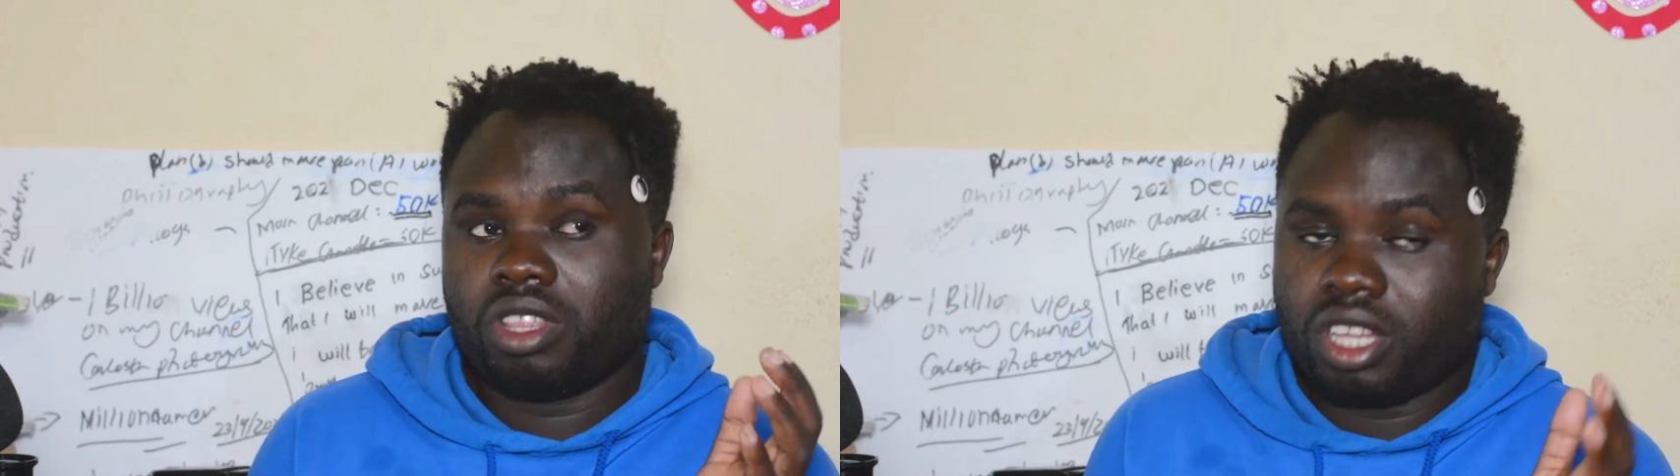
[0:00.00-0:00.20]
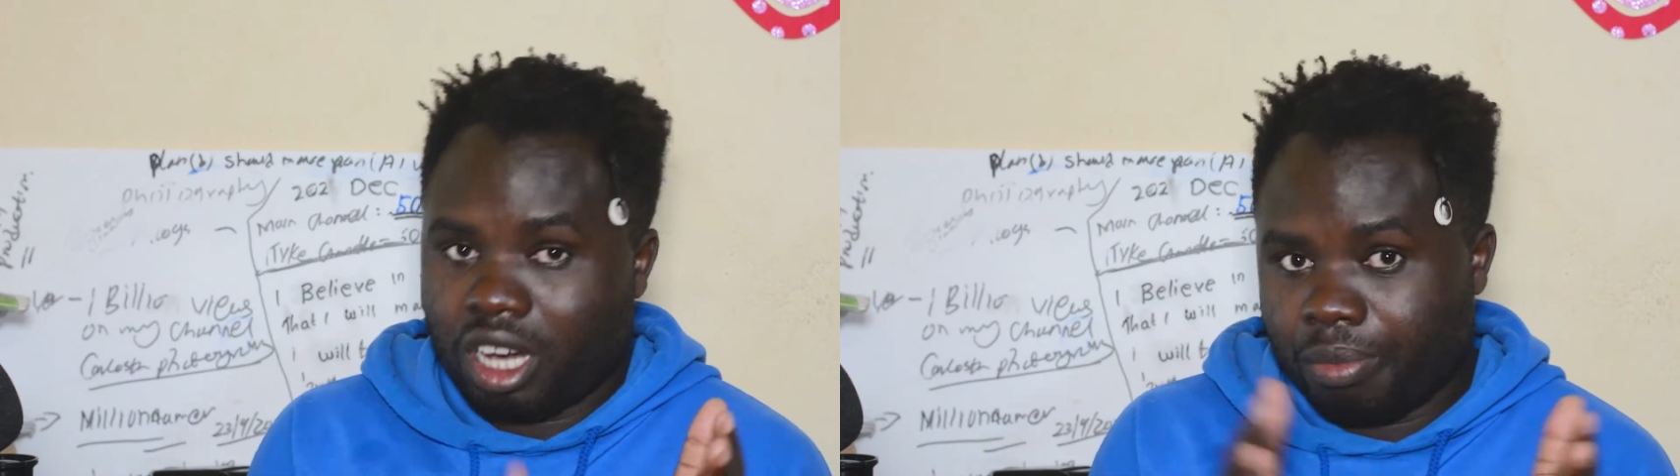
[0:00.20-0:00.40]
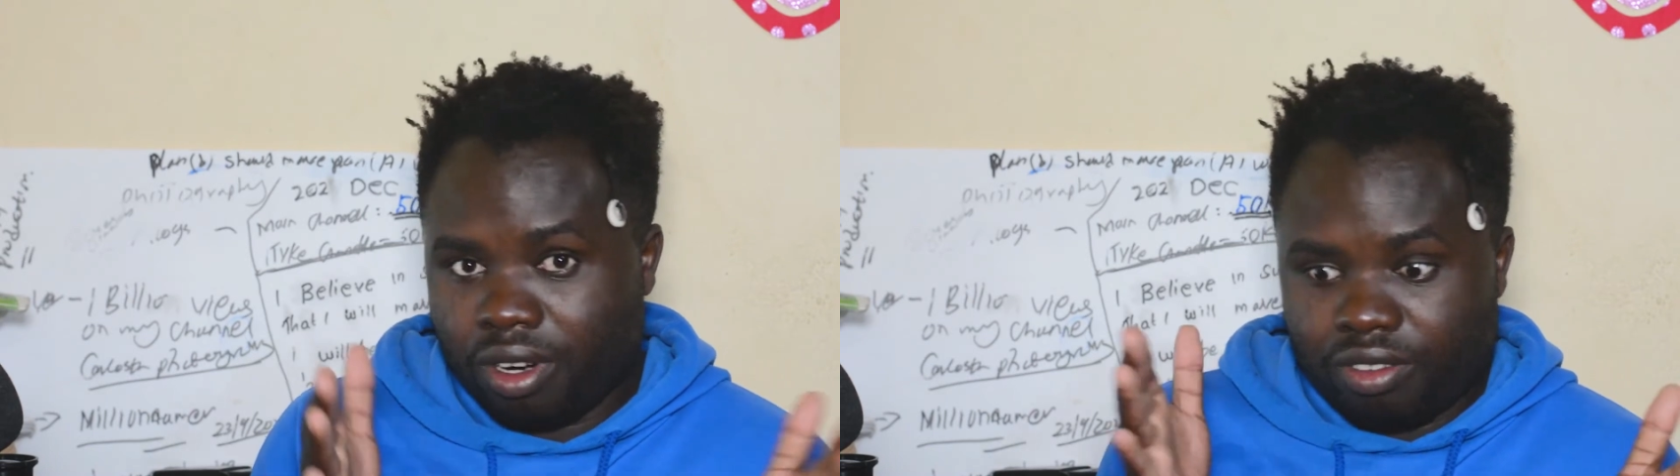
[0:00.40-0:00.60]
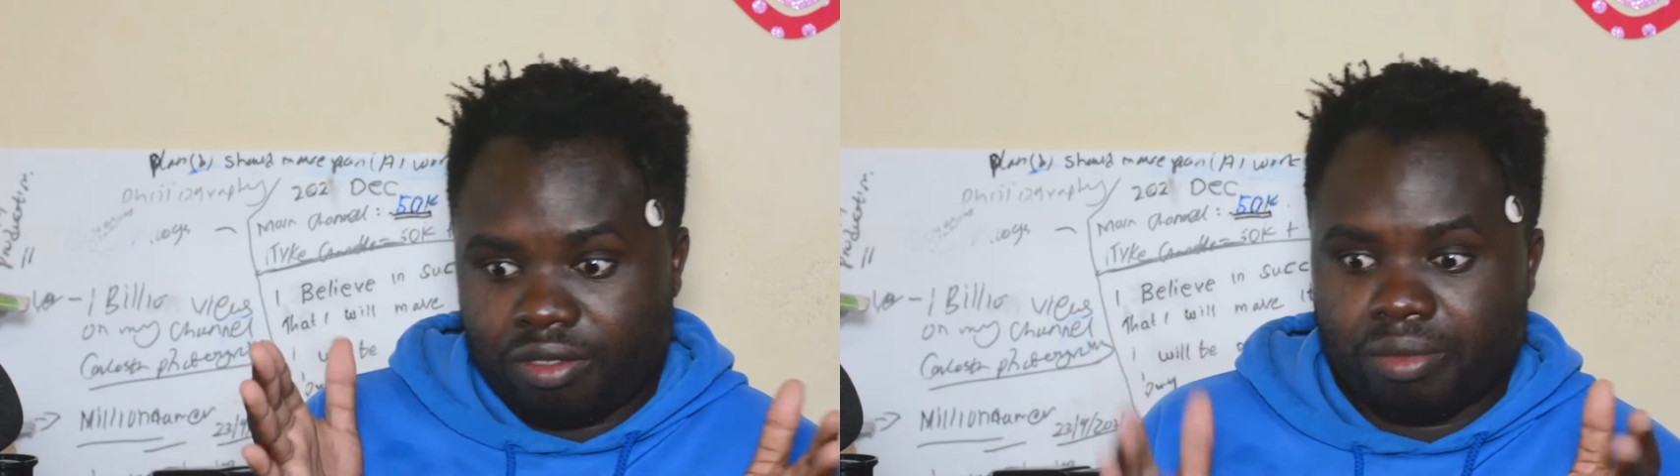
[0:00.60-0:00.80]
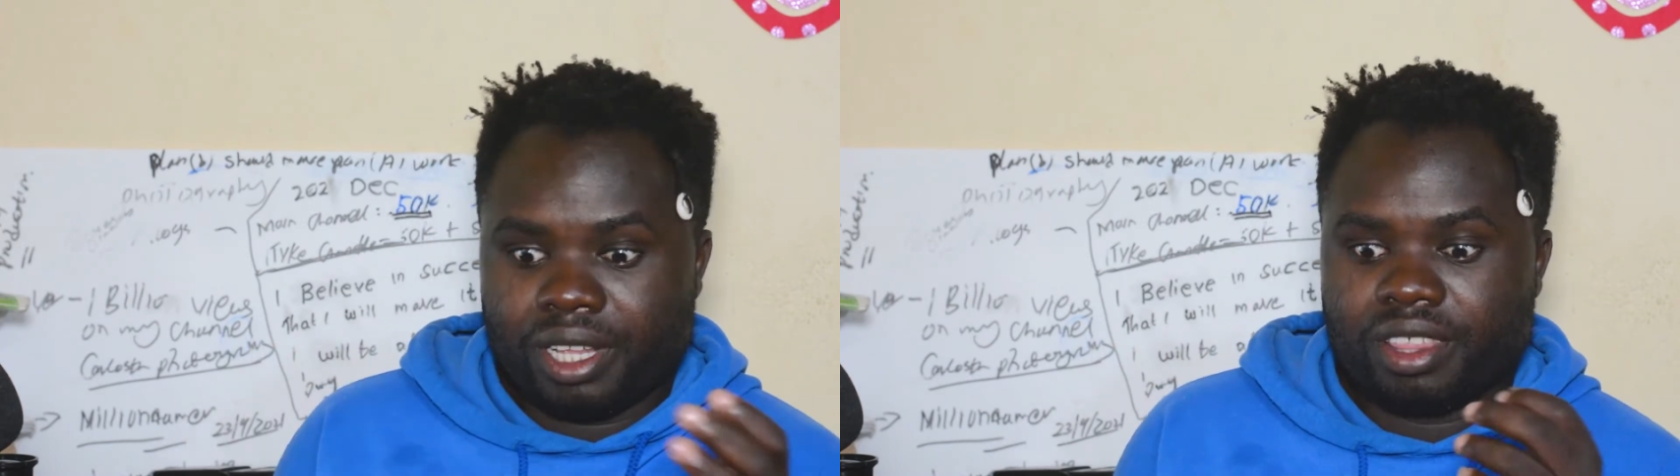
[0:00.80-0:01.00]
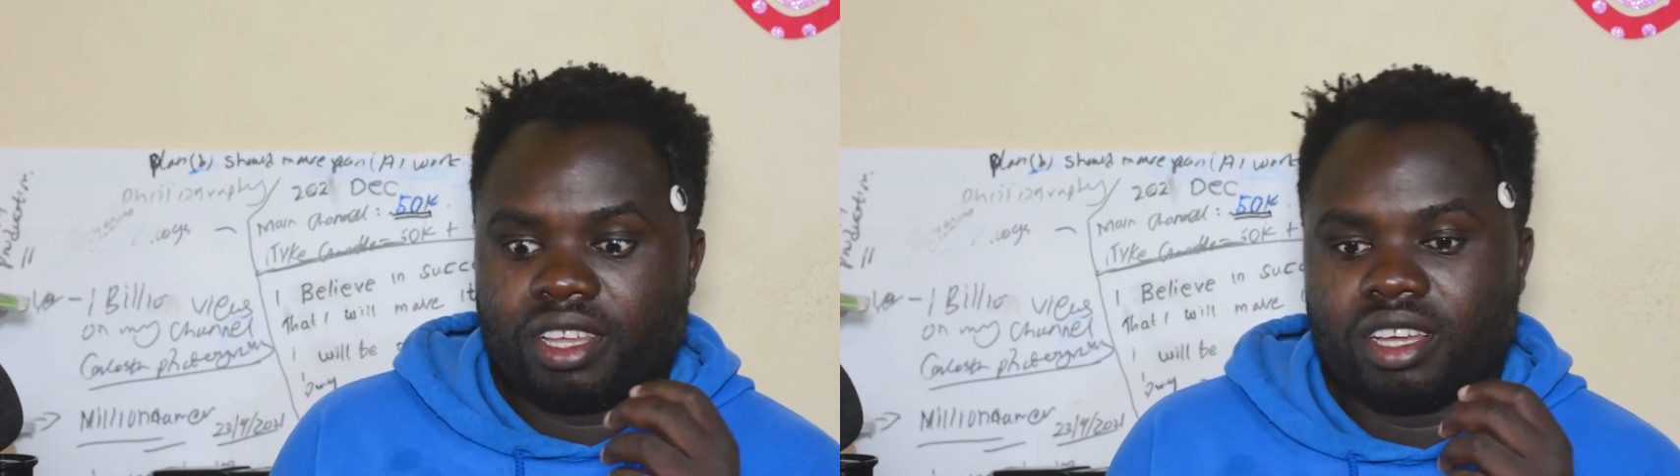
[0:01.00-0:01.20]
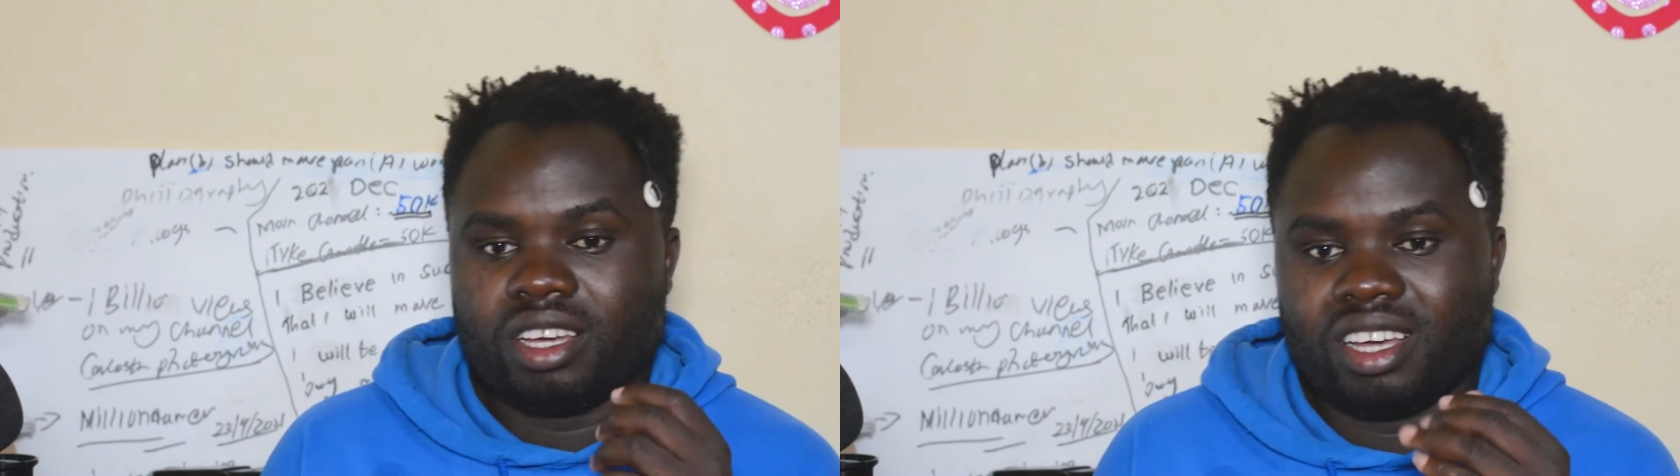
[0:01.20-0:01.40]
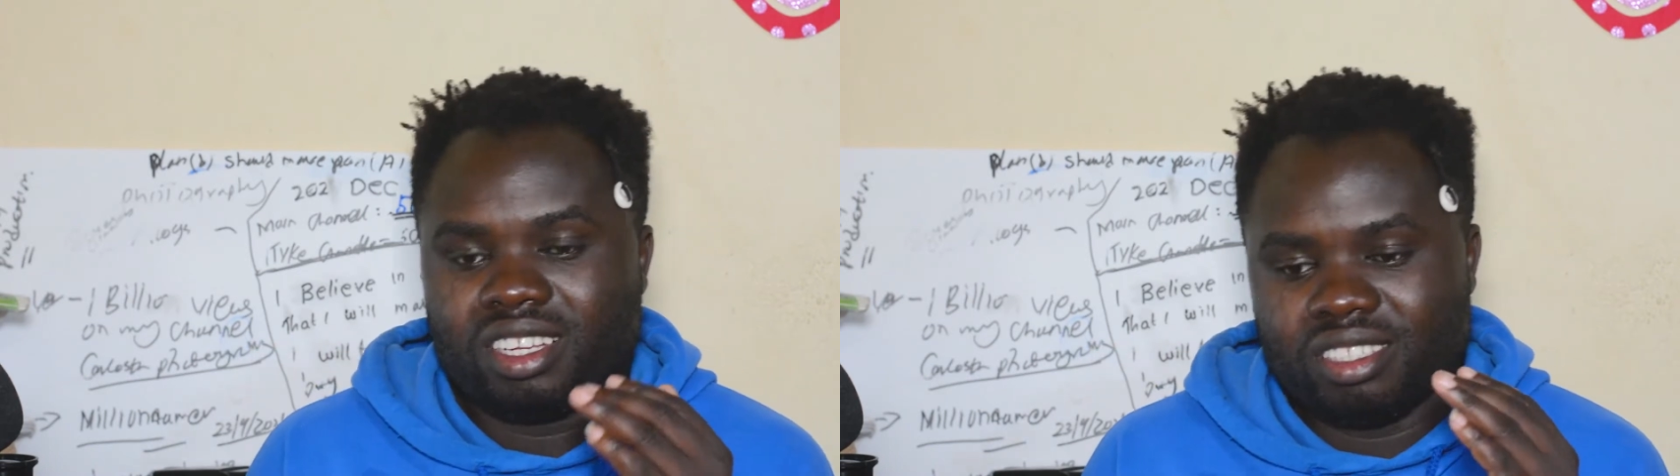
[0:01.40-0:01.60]
with a couple of months.
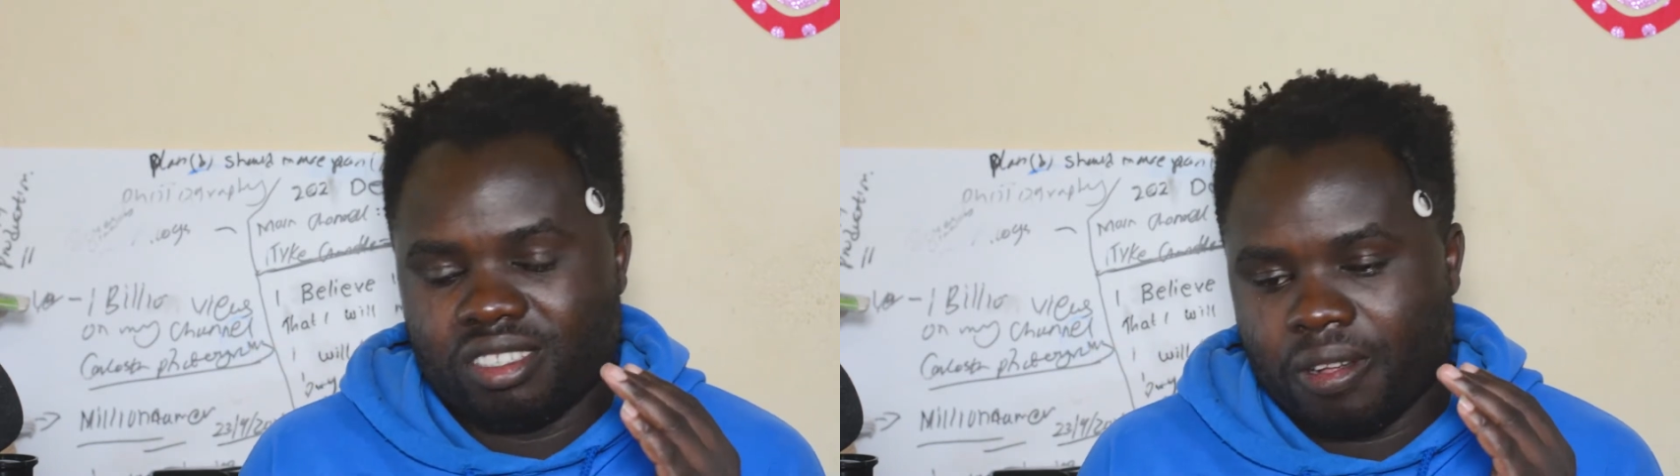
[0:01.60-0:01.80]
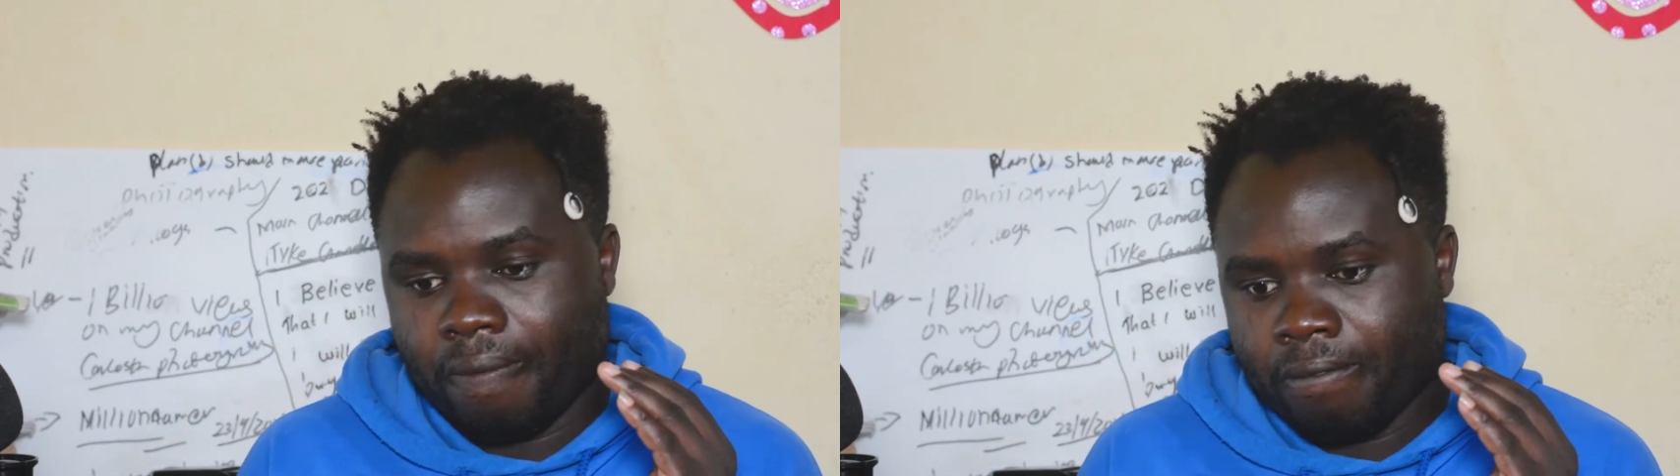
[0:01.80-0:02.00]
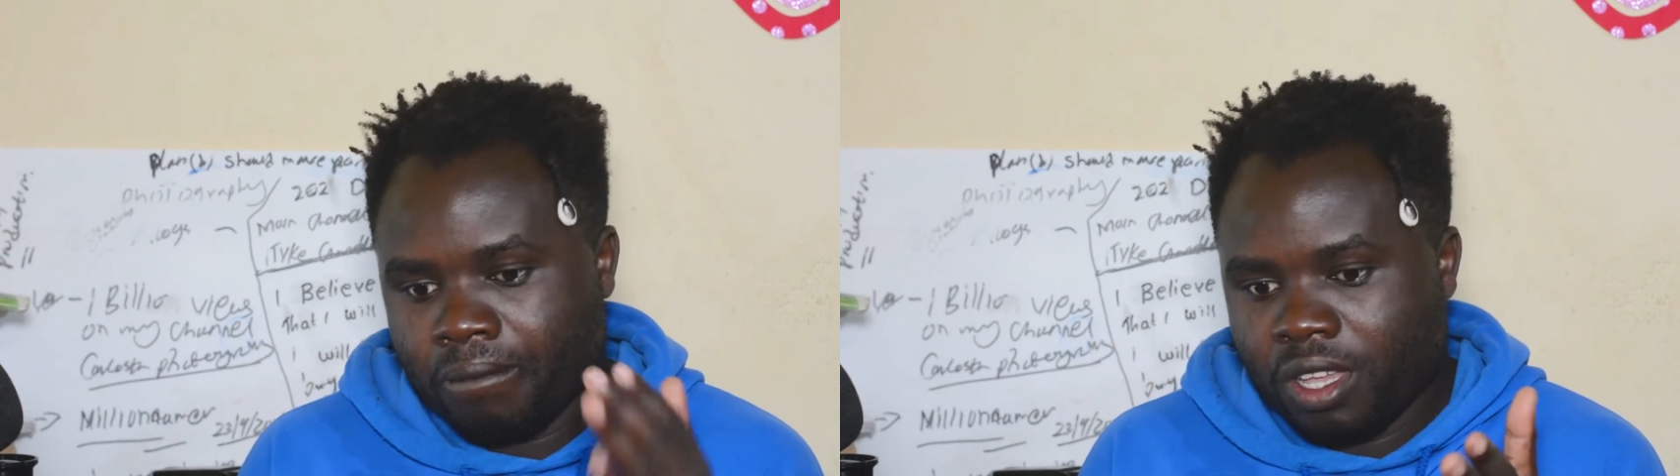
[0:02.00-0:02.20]
And